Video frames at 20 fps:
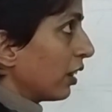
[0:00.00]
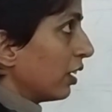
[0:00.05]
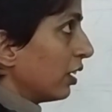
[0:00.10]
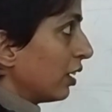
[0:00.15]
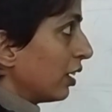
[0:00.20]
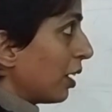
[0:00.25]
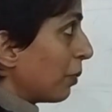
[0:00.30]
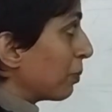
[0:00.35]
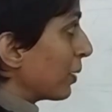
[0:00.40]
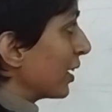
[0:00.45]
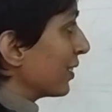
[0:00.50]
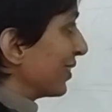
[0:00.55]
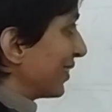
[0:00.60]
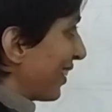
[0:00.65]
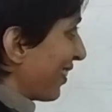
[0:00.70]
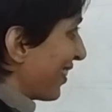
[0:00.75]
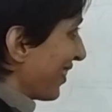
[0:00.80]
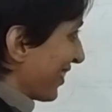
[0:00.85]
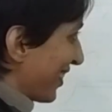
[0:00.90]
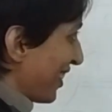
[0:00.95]

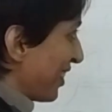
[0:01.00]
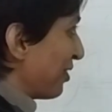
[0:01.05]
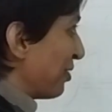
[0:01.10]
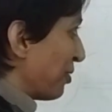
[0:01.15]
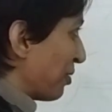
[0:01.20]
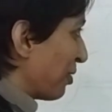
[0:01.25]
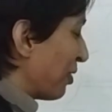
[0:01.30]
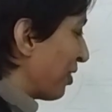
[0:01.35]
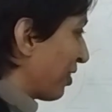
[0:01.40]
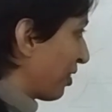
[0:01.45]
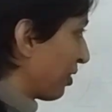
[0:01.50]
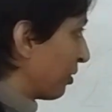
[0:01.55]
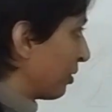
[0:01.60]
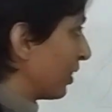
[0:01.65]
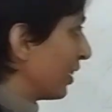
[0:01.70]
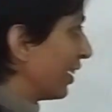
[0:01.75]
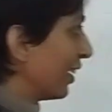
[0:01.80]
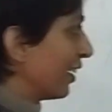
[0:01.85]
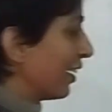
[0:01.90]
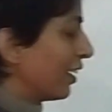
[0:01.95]
Aprajita Sarkar, who's also
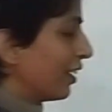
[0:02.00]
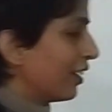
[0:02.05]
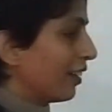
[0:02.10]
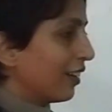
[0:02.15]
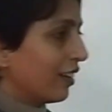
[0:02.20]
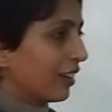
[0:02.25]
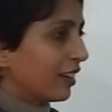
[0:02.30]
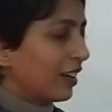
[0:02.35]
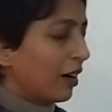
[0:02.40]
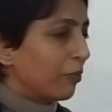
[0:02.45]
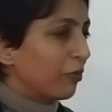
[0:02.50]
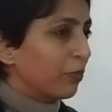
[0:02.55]
a